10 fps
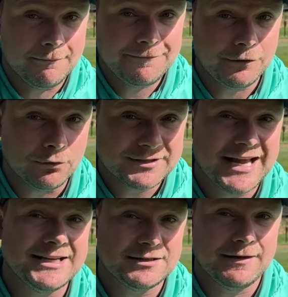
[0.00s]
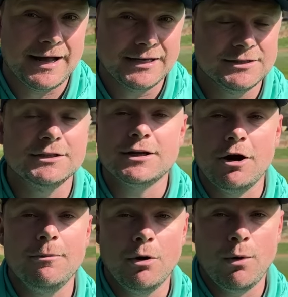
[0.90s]
full sets of irons, the
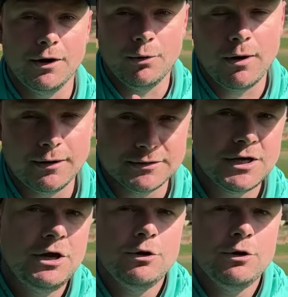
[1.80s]
Takomo 101s,